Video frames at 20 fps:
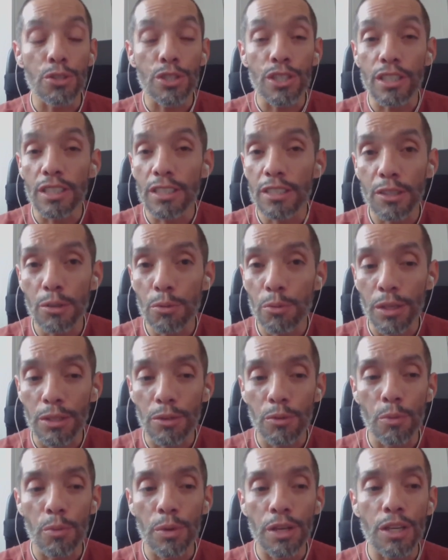which is
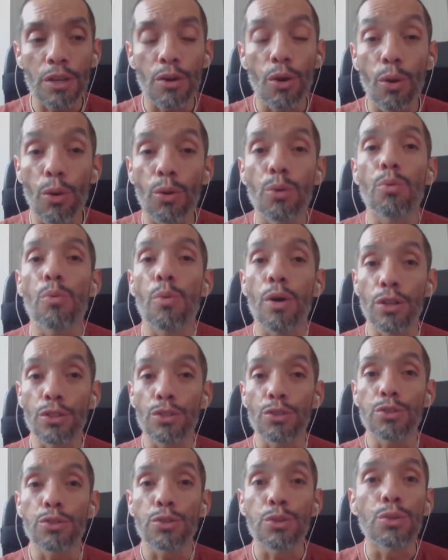what we all
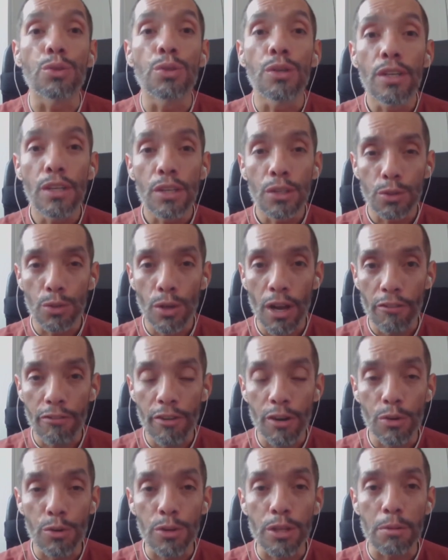want to do, to
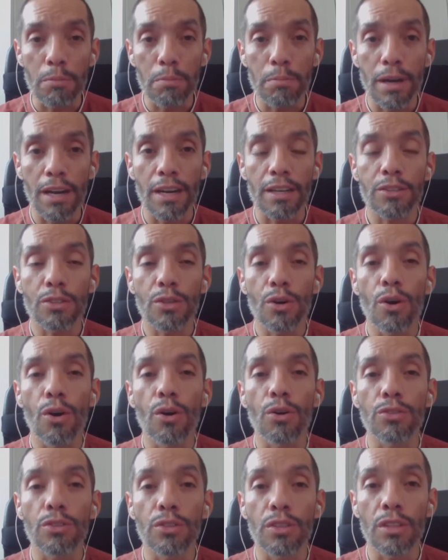have a good impact
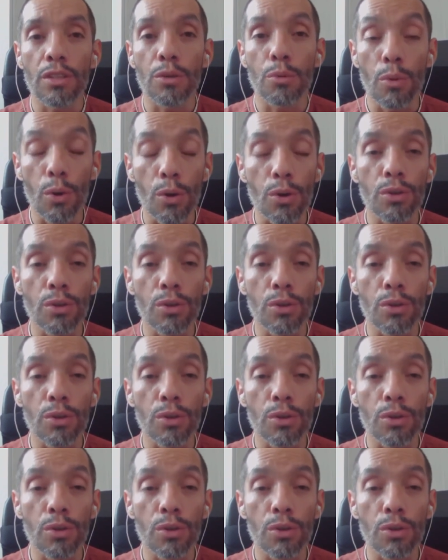on the